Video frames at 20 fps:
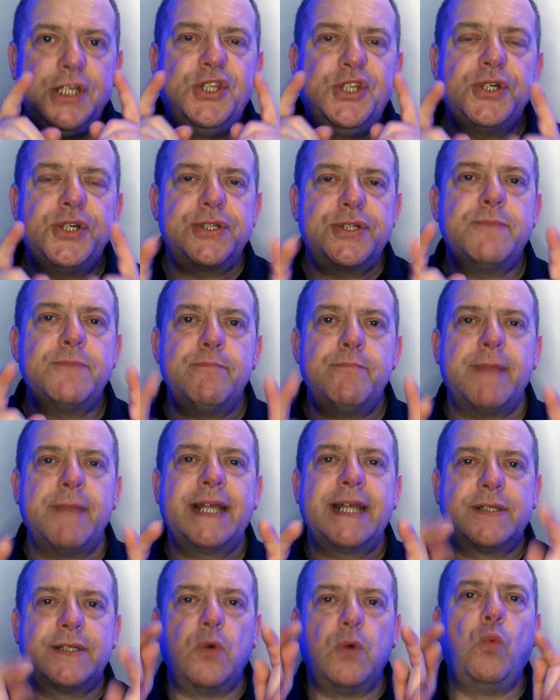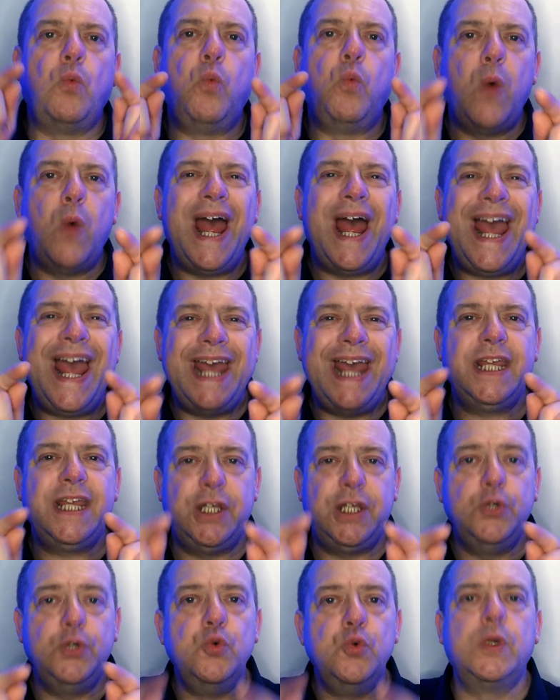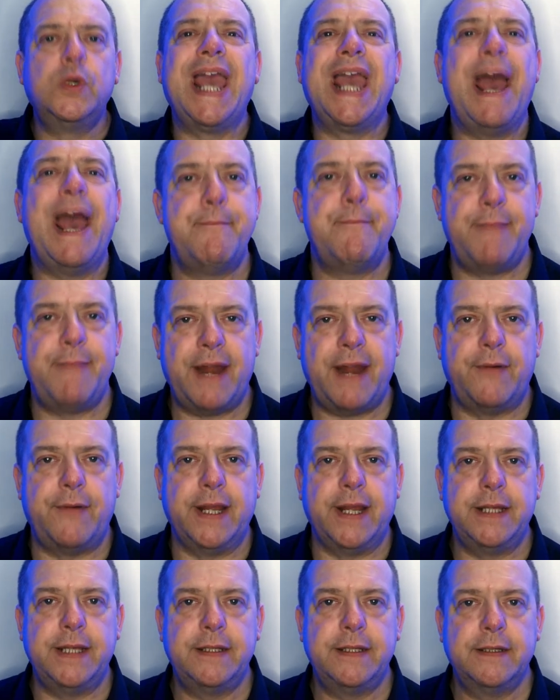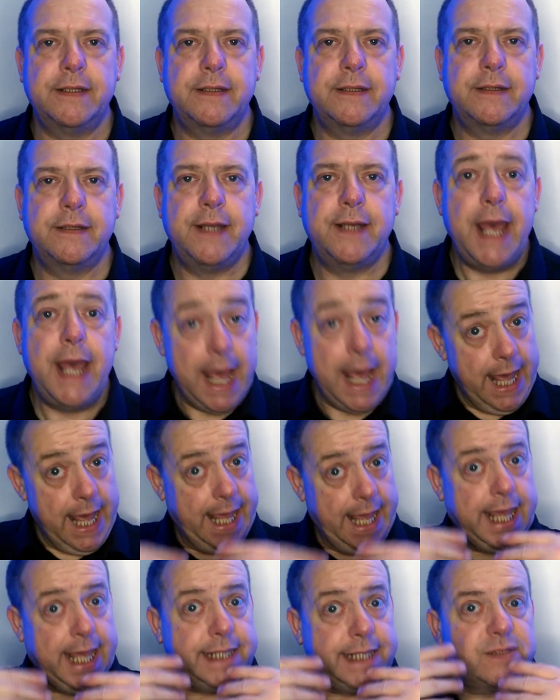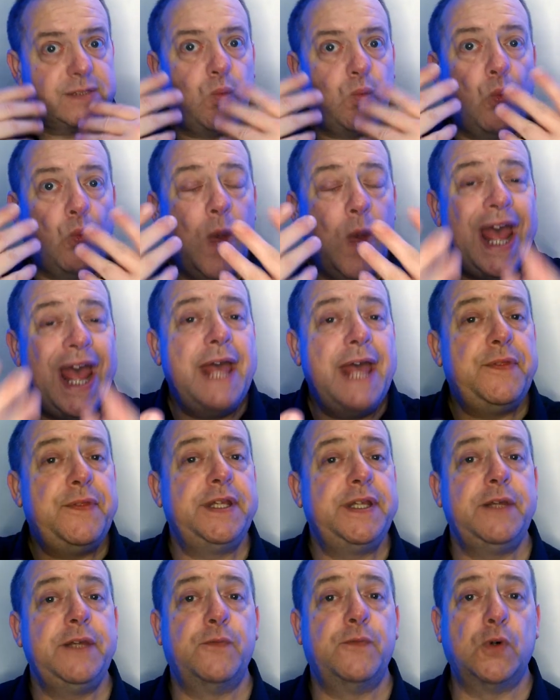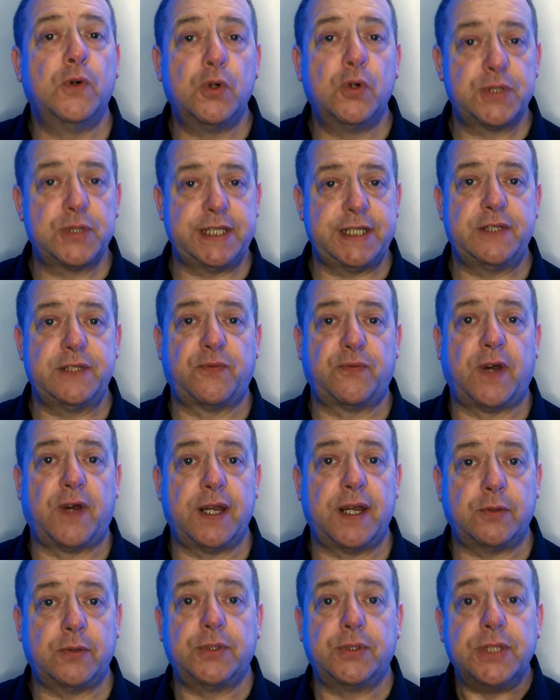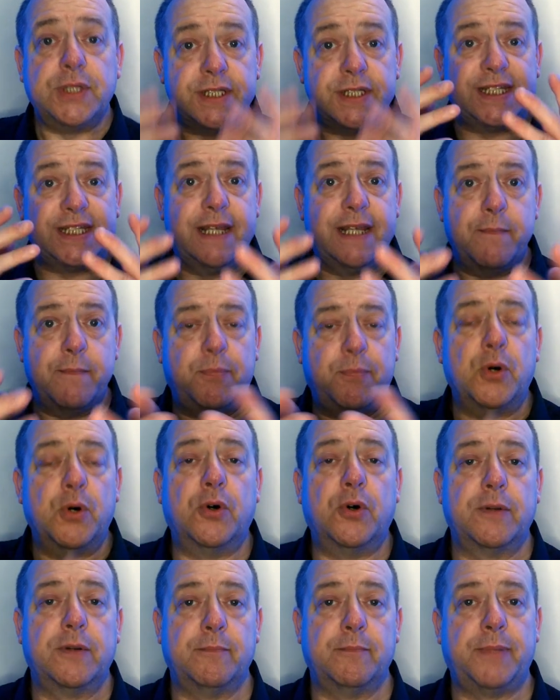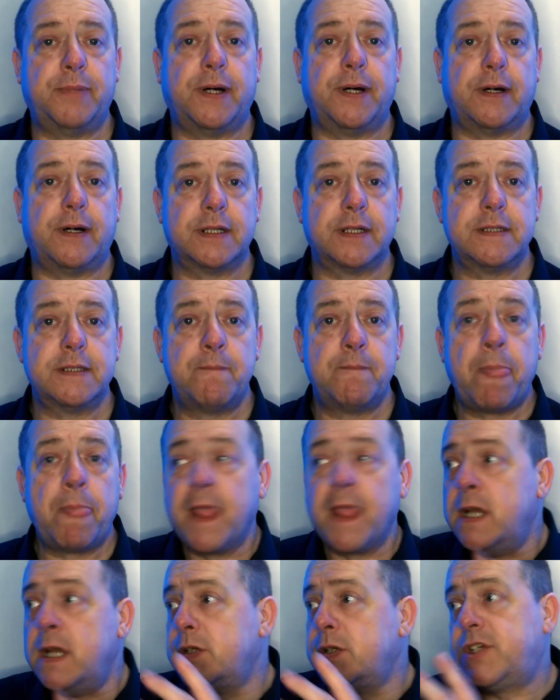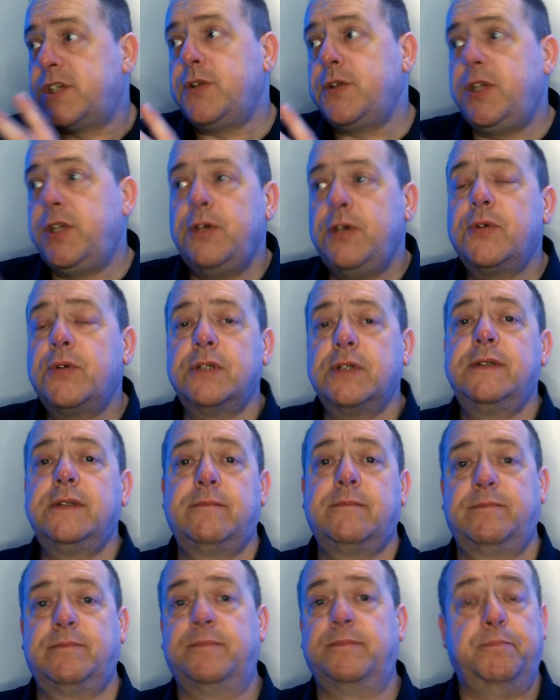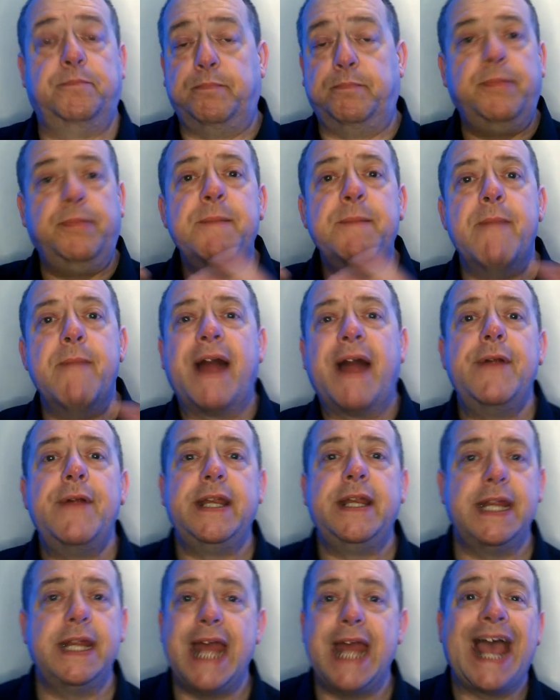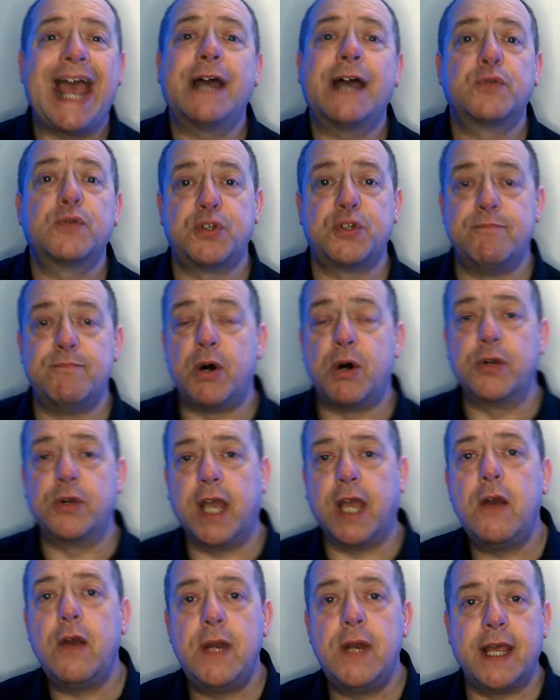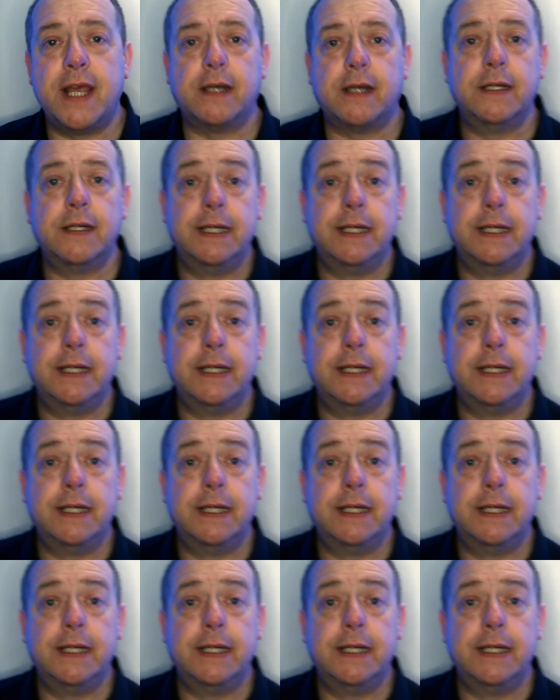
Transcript: doesn't matter where you get married. It's where the divorce is filed that's the important part. So you could be married in outer Mongolia